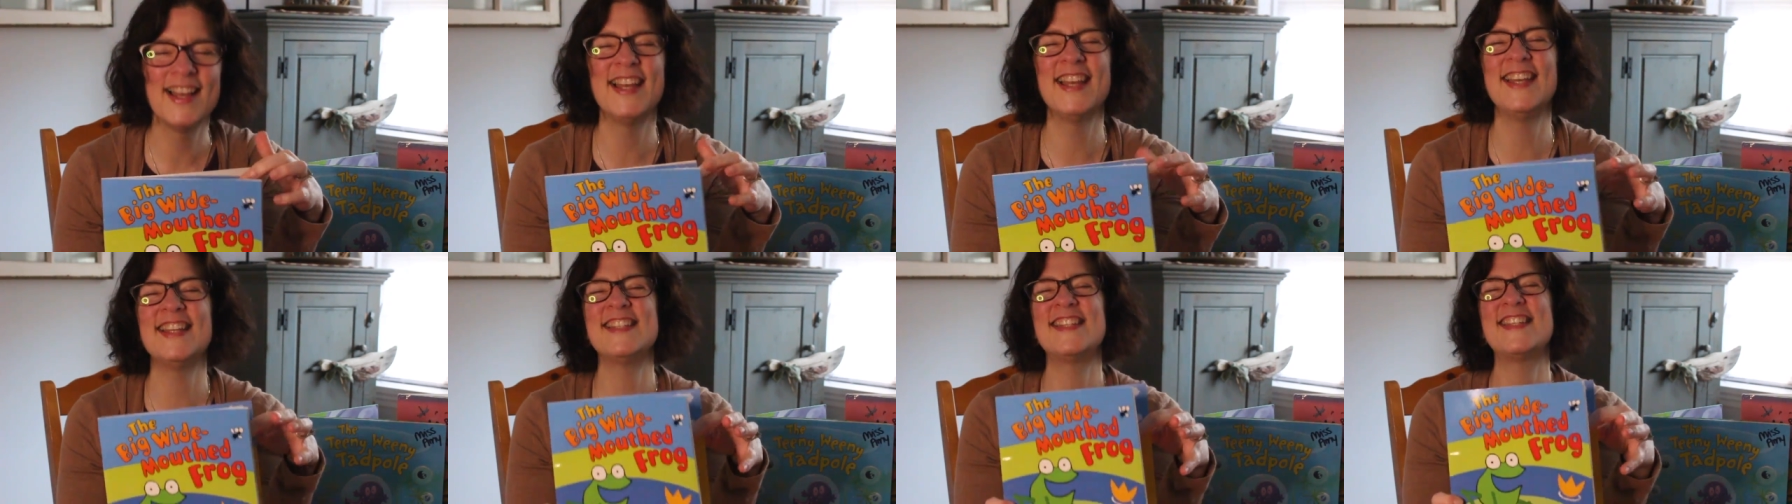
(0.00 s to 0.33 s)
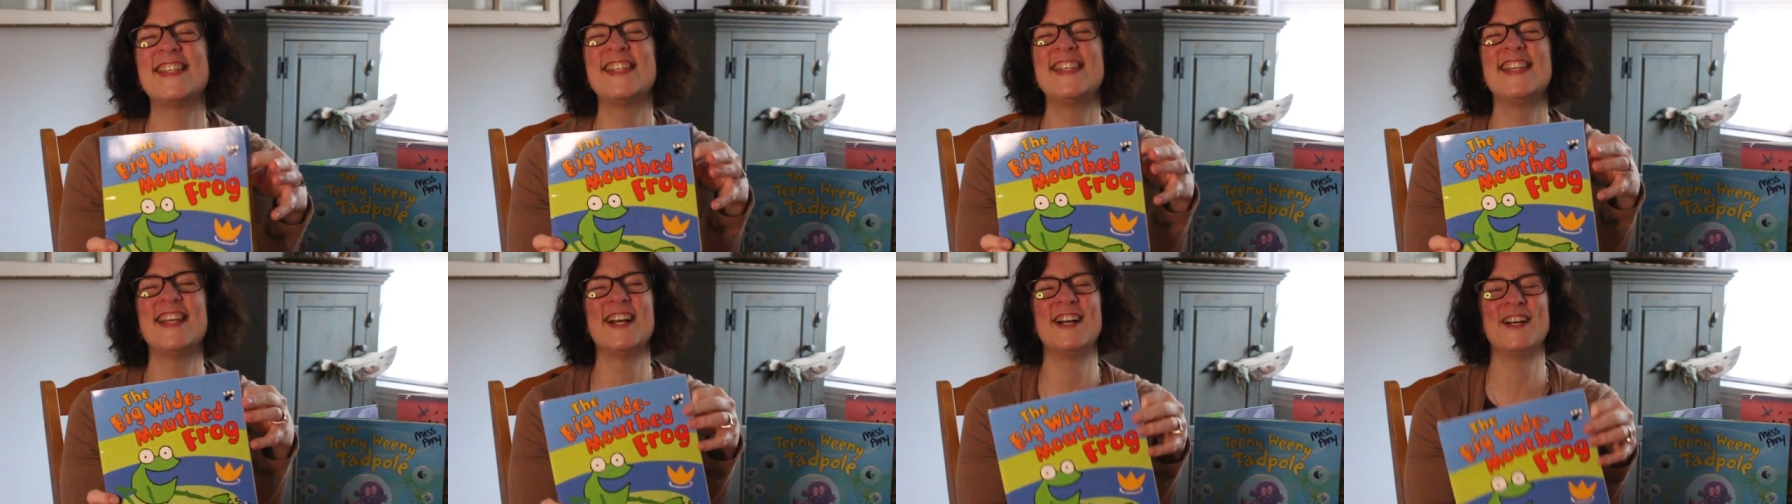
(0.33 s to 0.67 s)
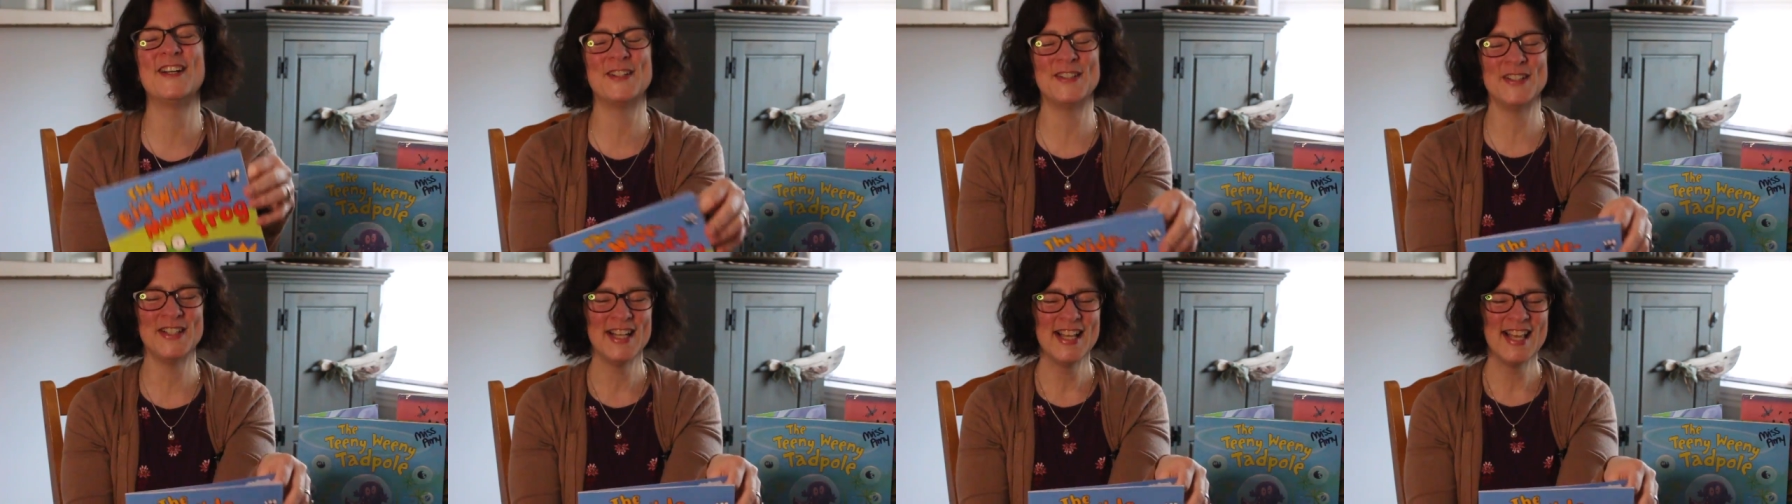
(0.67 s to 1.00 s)
And
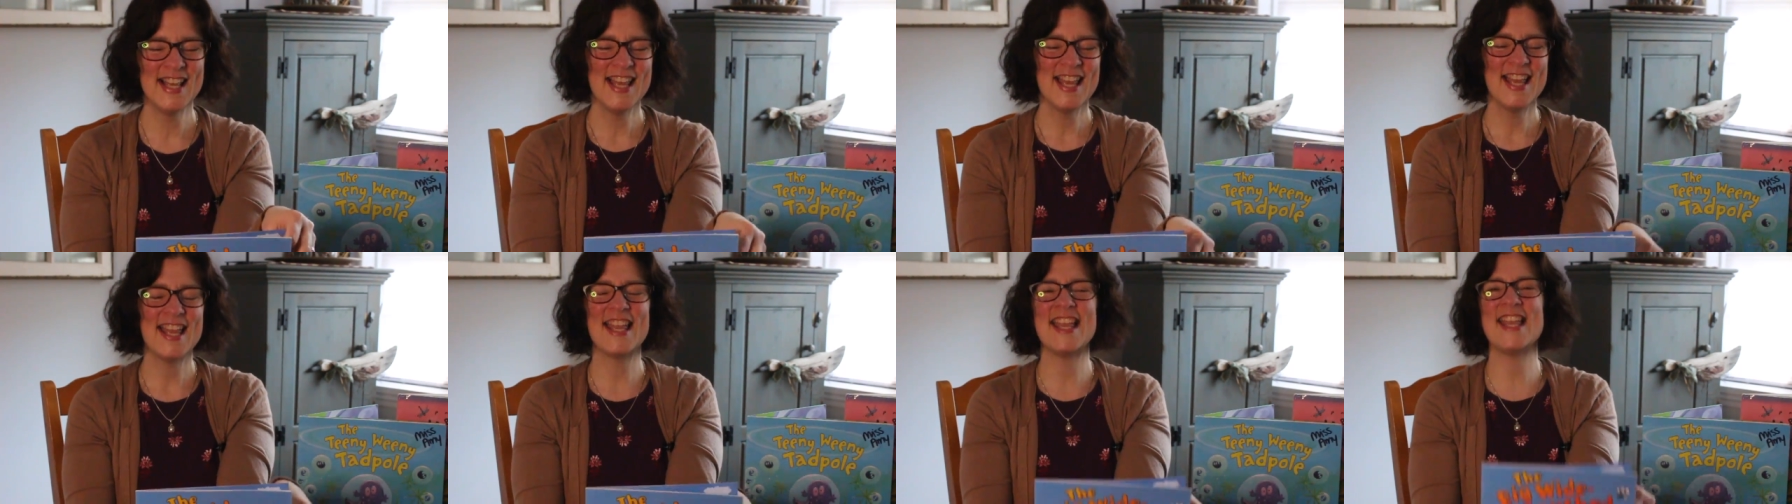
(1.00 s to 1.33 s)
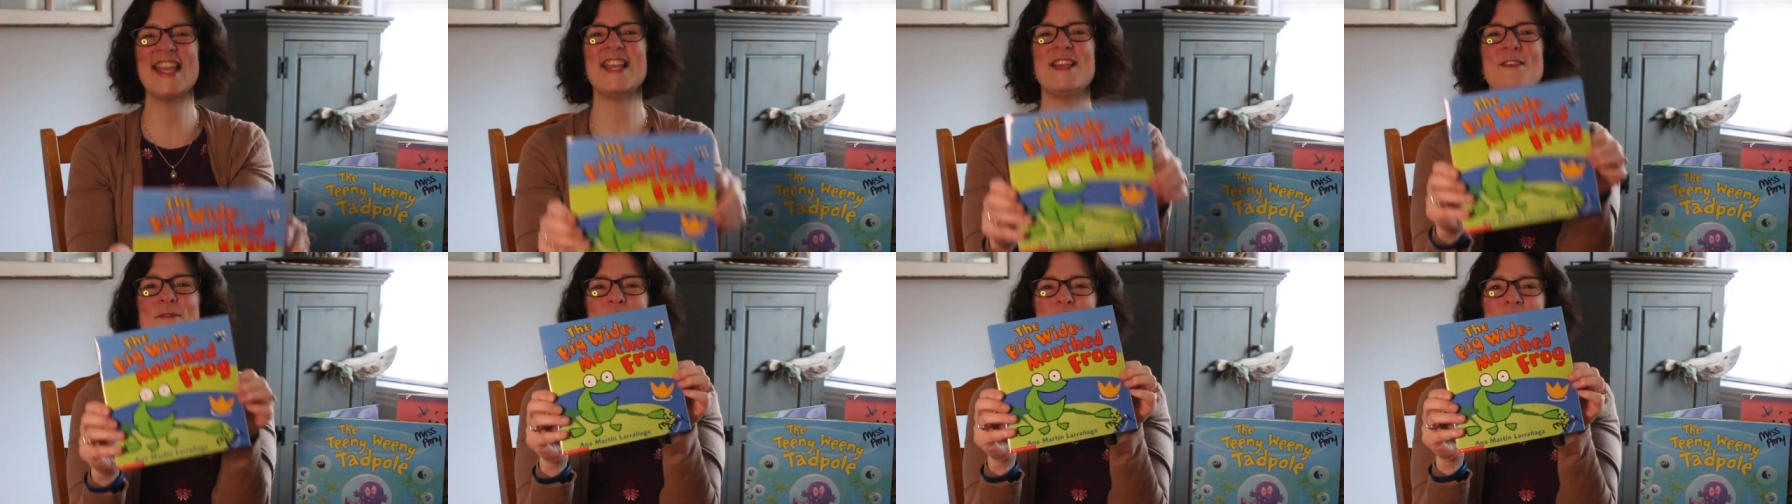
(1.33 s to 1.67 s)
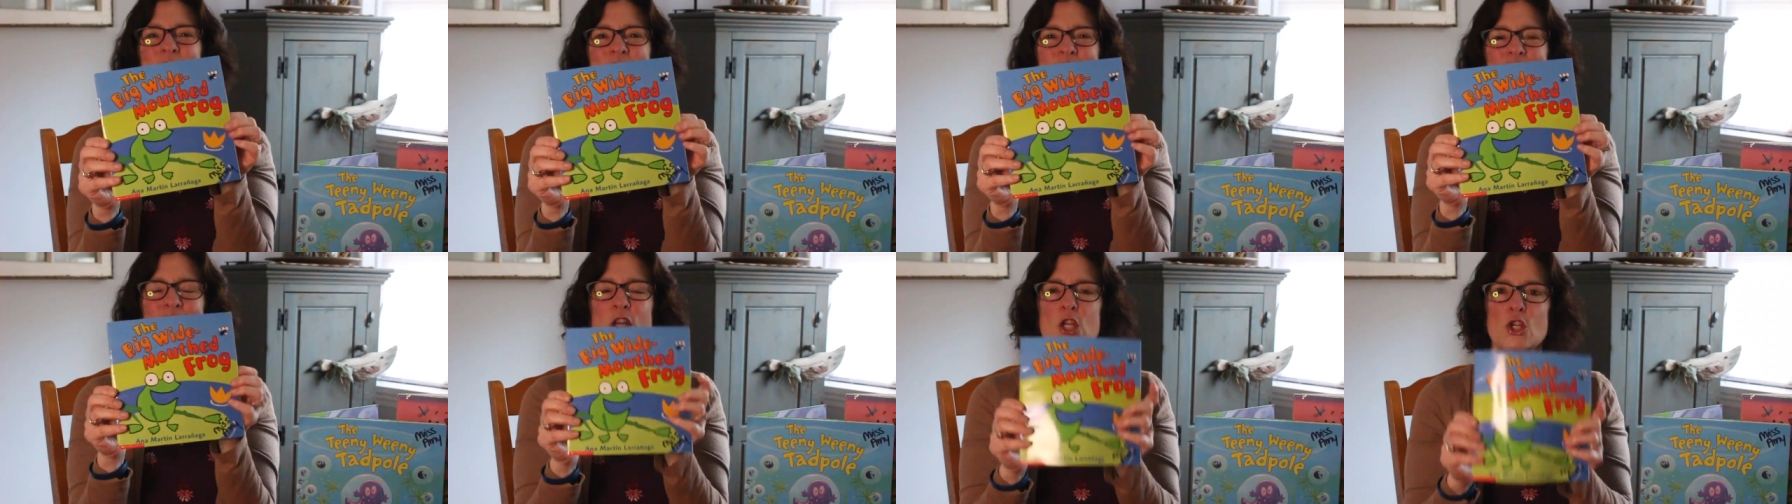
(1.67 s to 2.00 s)
so he
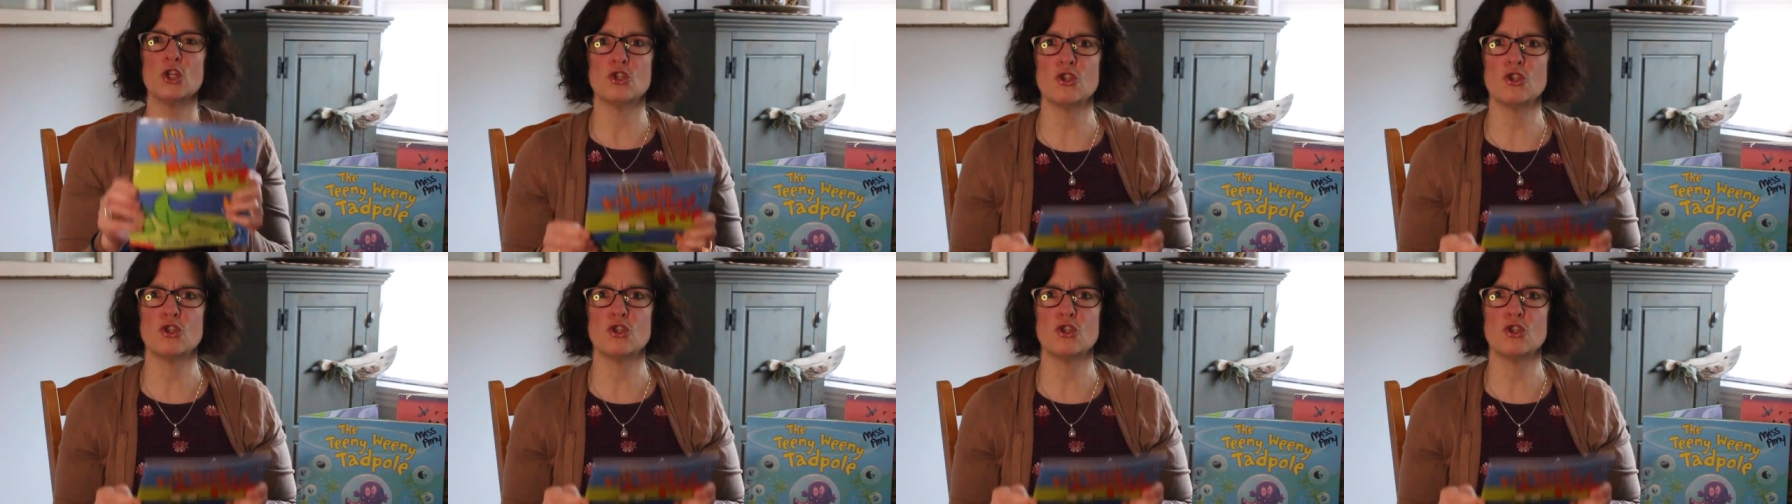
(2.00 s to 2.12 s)
was